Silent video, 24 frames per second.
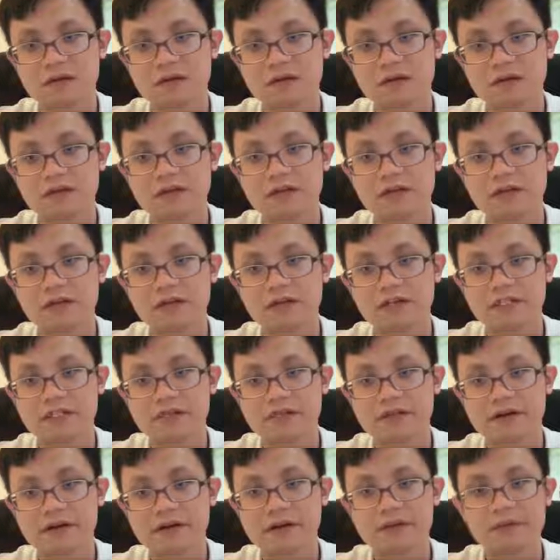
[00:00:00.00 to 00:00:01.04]
know the
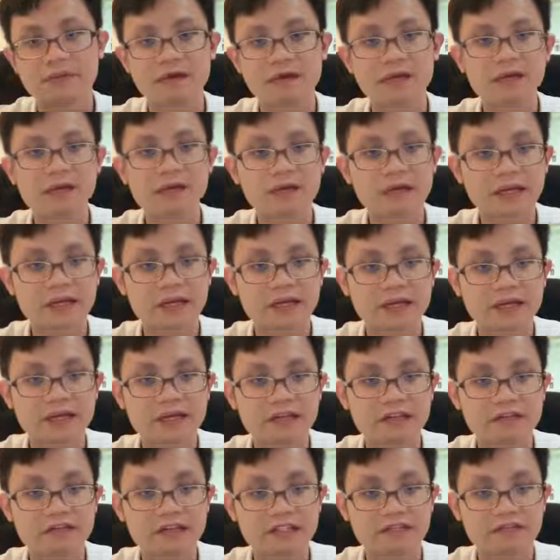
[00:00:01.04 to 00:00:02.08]
experiment, and then
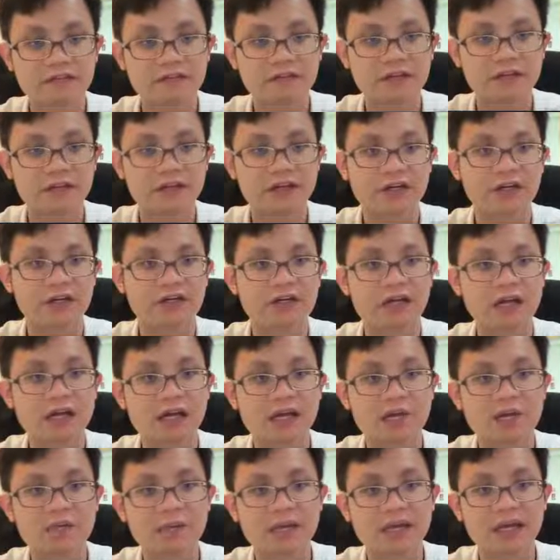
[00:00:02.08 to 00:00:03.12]
this one is 400
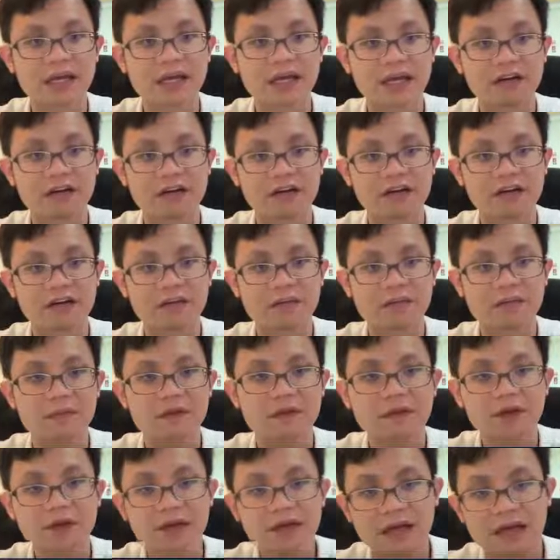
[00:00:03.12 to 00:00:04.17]
gram, 800 gram.
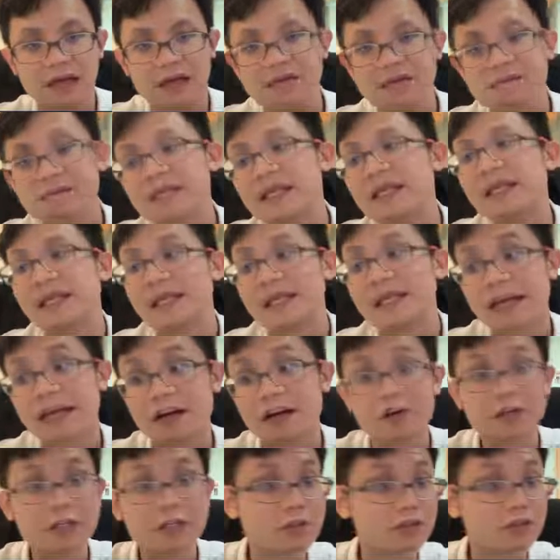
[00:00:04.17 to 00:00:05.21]
I'm thinking they are
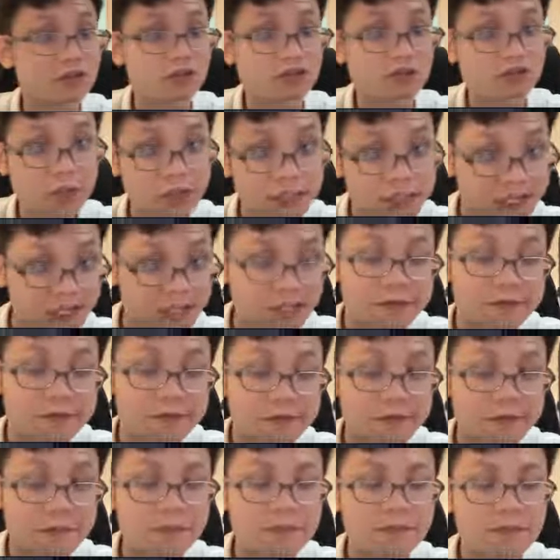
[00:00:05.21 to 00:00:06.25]
going to swing it,
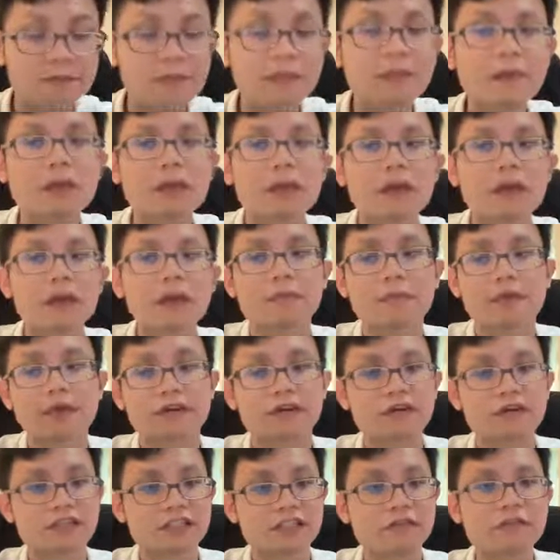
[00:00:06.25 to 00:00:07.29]

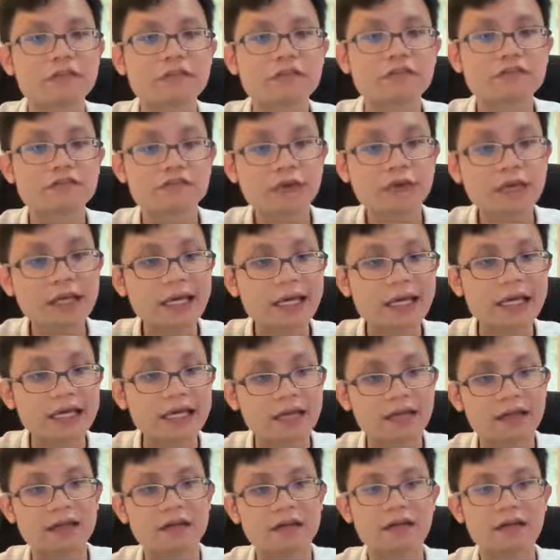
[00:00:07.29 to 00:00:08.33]
because if you swing it,
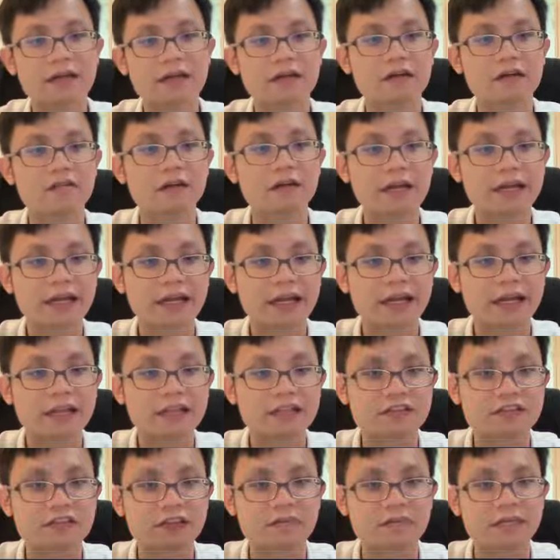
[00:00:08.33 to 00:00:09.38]
the one that
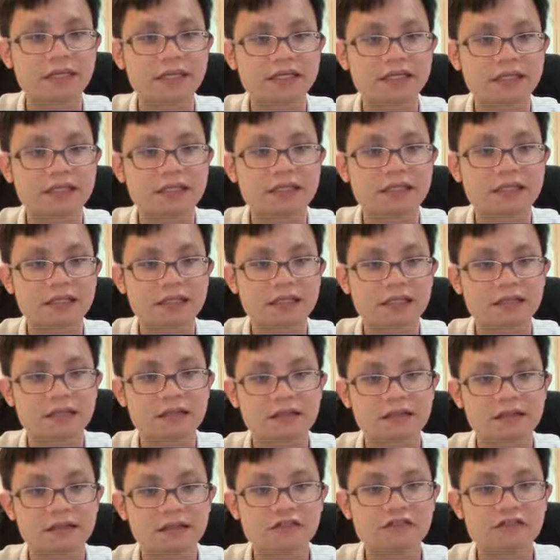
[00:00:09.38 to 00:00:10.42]
stop is
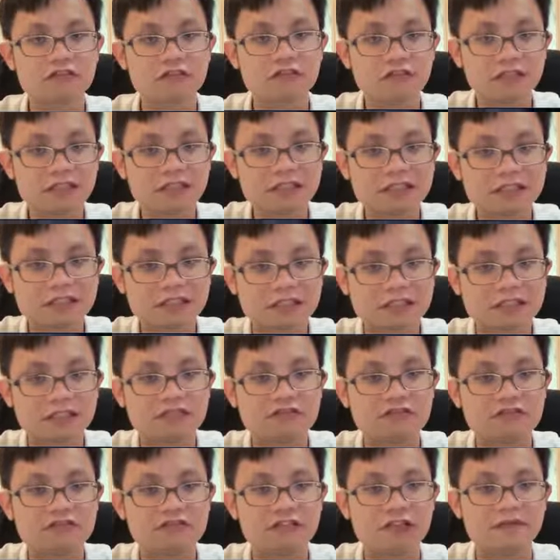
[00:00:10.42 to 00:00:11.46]
the slowest is
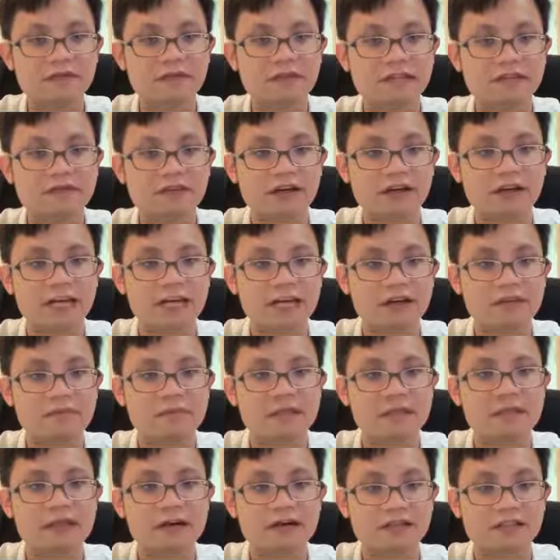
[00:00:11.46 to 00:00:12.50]
to stop is what, A,
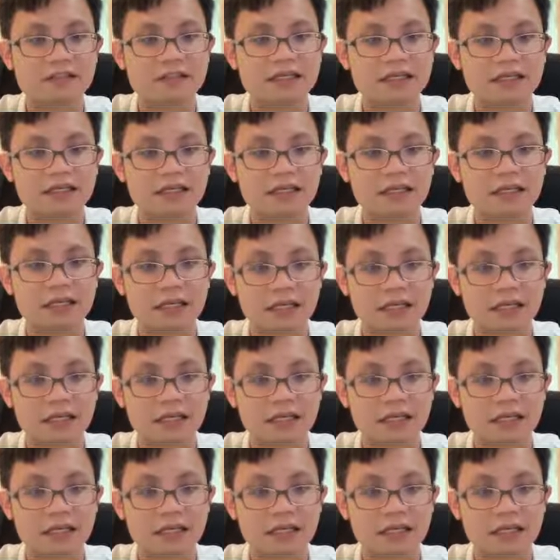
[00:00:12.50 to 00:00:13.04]
B or C?